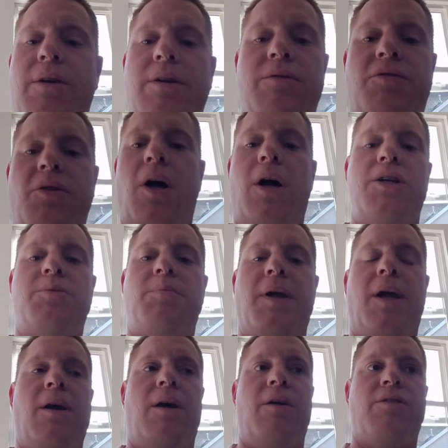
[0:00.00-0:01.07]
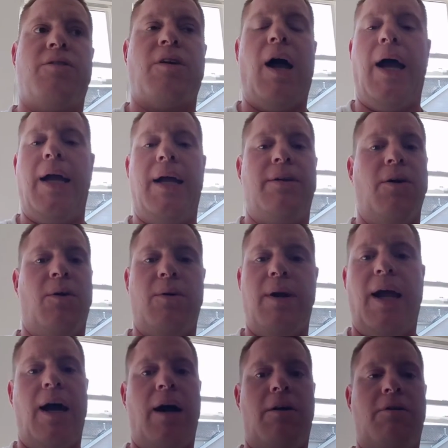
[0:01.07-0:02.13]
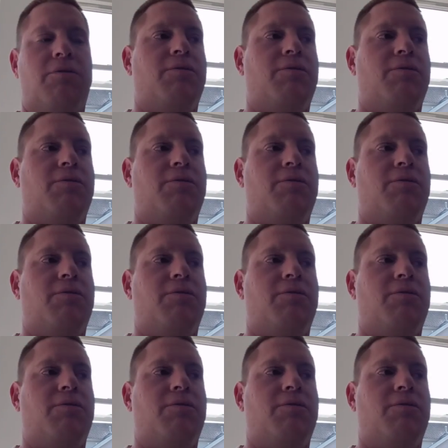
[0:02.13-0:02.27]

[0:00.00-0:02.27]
flush because I don't have